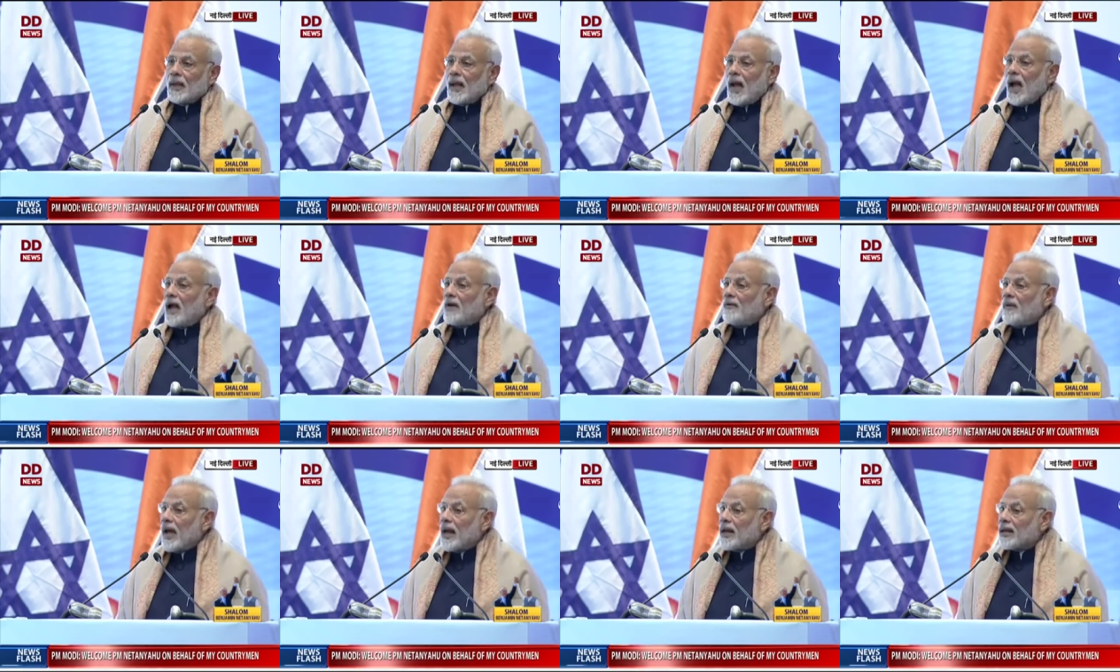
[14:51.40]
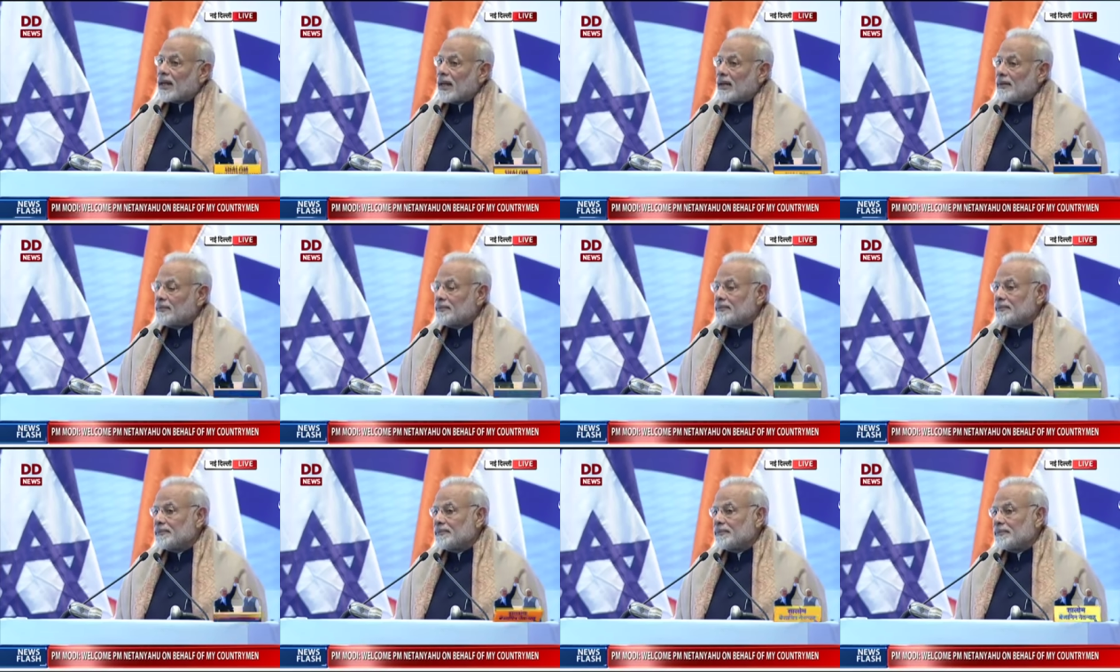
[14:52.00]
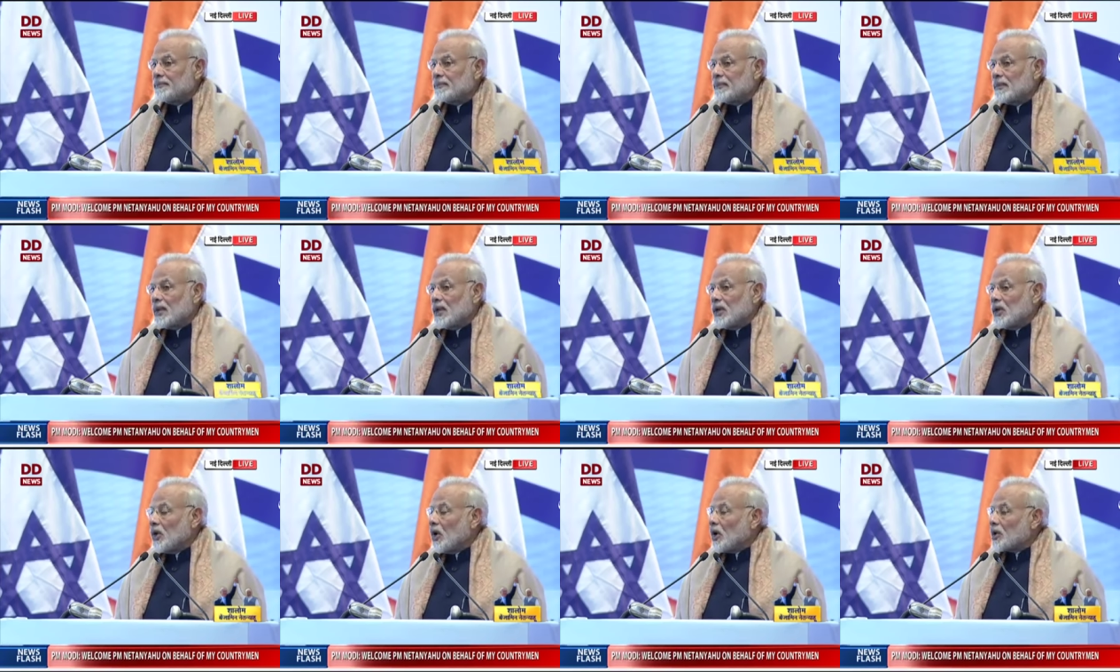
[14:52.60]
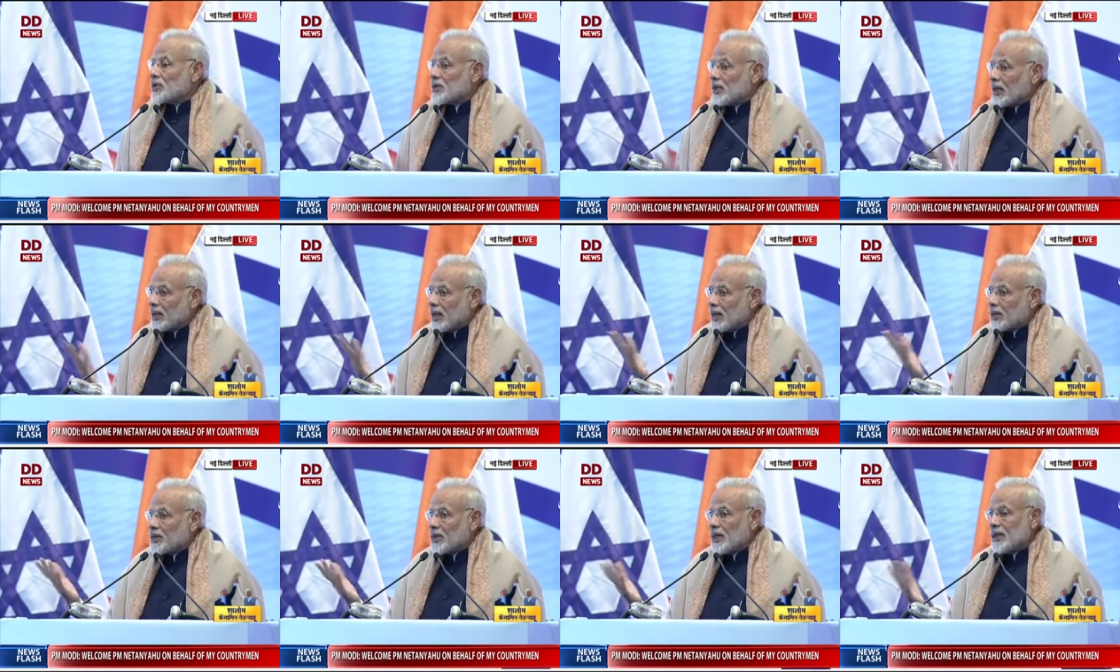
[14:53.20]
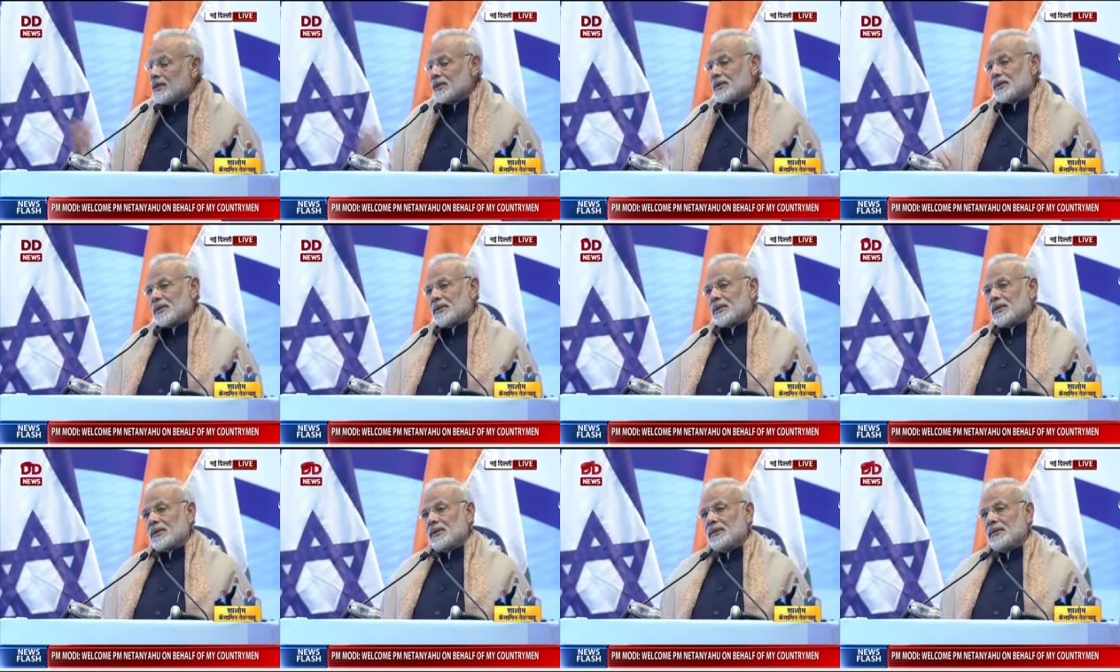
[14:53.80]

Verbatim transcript: I welcome your suggestions